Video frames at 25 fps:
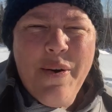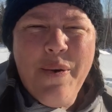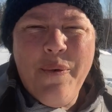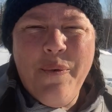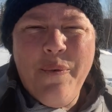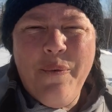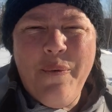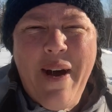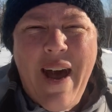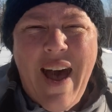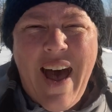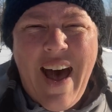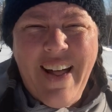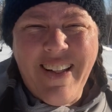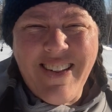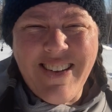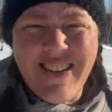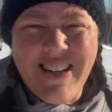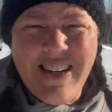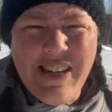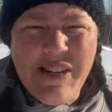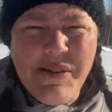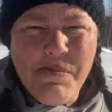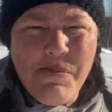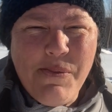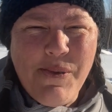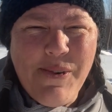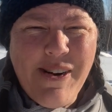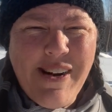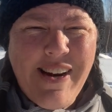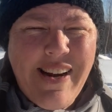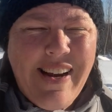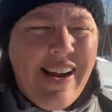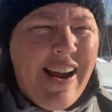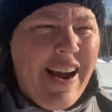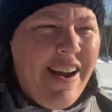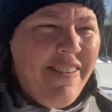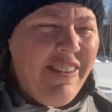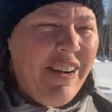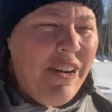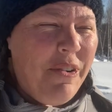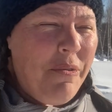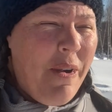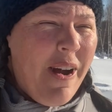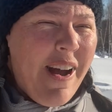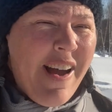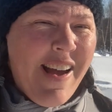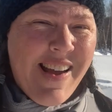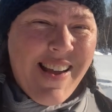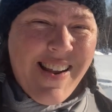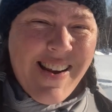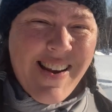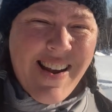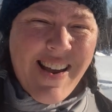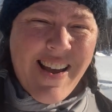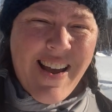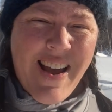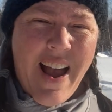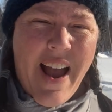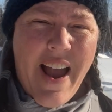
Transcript: Well, good morning, everyone.